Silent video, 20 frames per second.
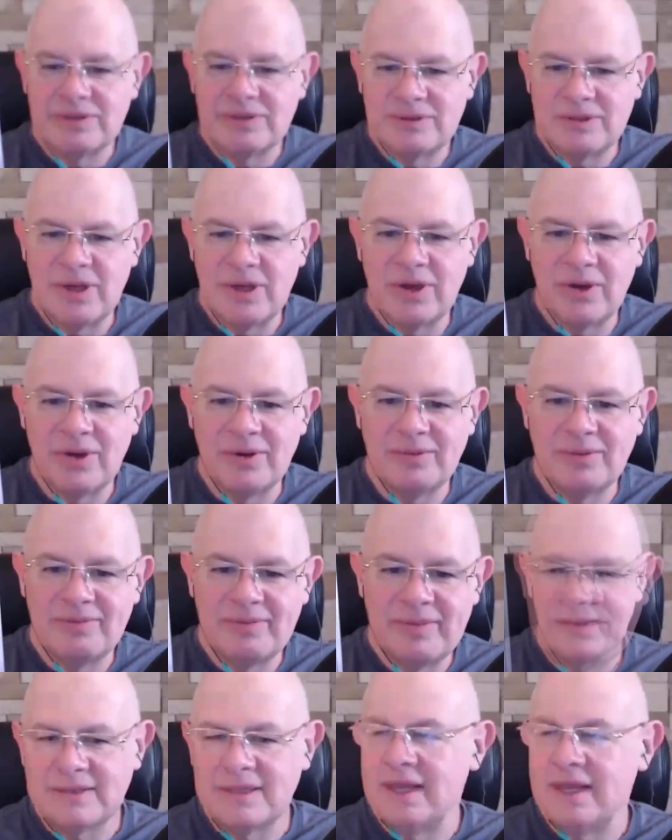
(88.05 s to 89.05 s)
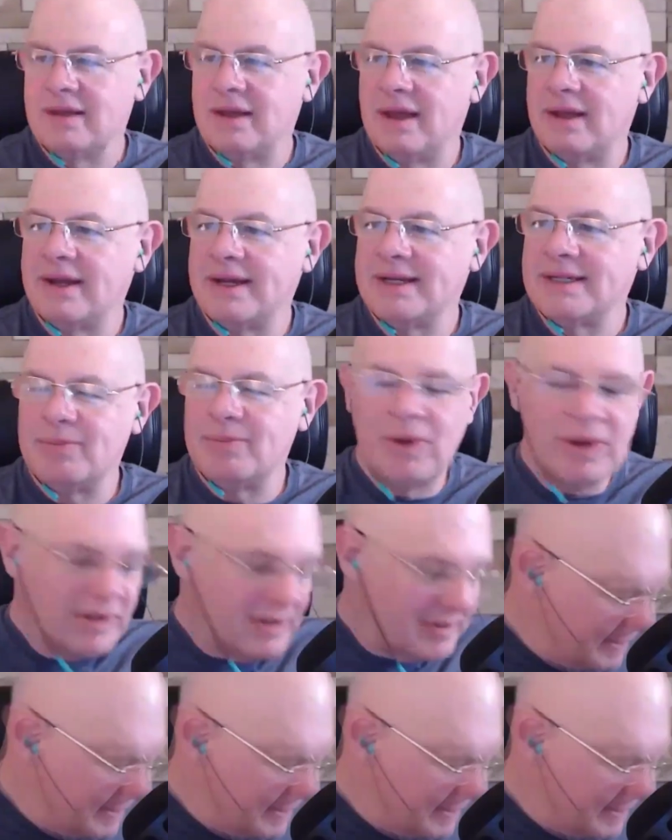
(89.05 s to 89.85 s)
So this is a nice book.